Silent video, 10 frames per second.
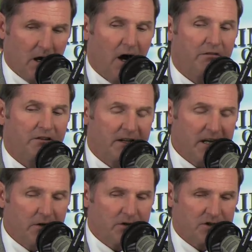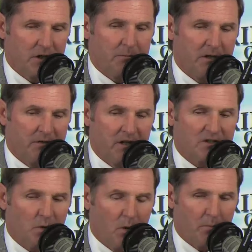of leadership at
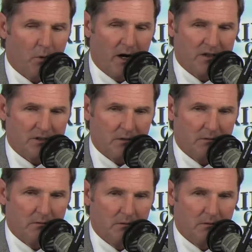this corporation